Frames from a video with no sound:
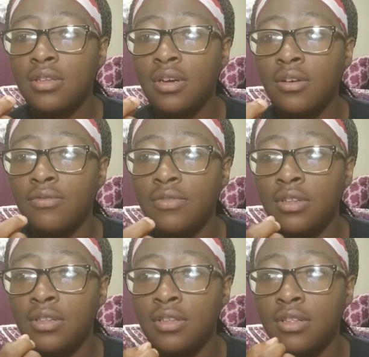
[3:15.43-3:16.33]
of
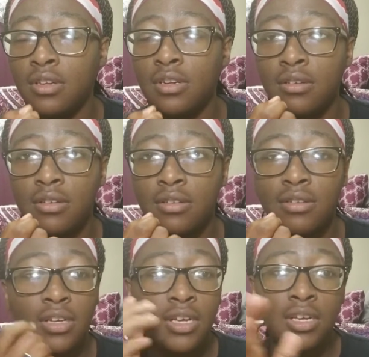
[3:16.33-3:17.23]
the the, the, the,
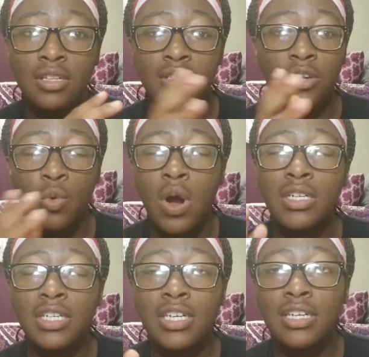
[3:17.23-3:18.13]
the
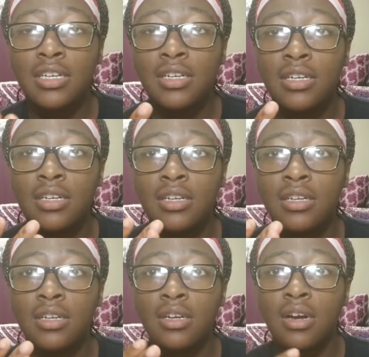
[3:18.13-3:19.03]
quantity
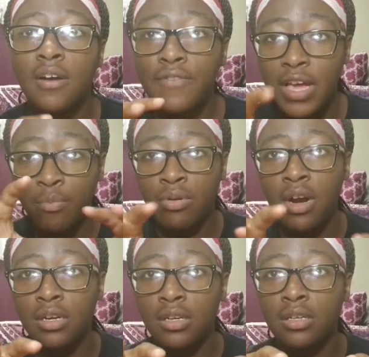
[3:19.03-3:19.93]
of that
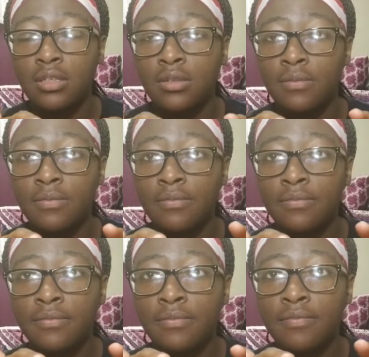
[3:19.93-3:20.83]
product
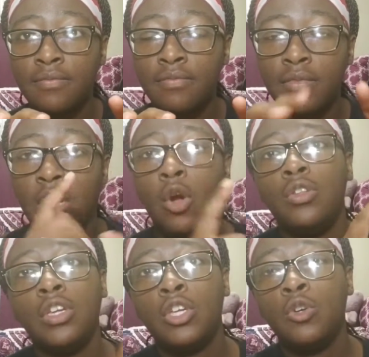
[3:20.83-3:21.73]
like
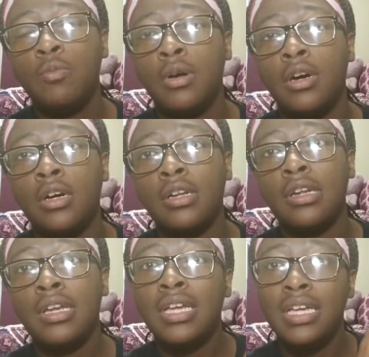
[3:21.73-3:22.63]
on the
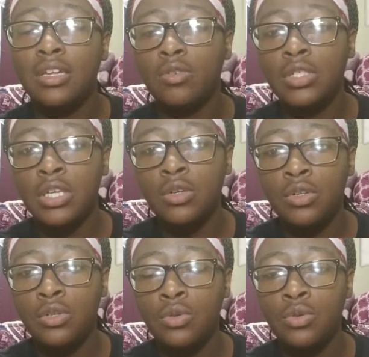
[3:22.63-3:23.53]
coupon it'll tell
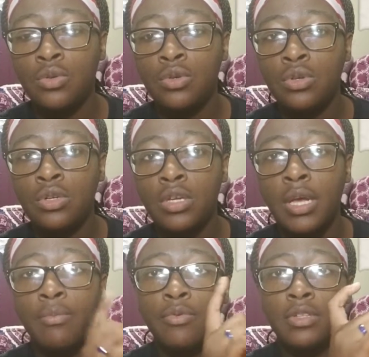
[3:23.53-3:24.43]
you
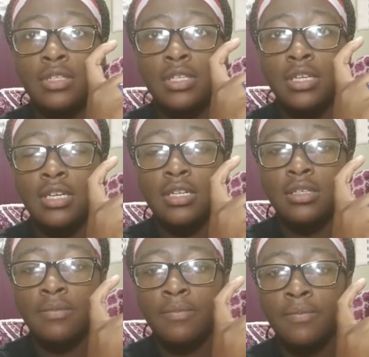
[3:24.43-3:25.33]
in parentheses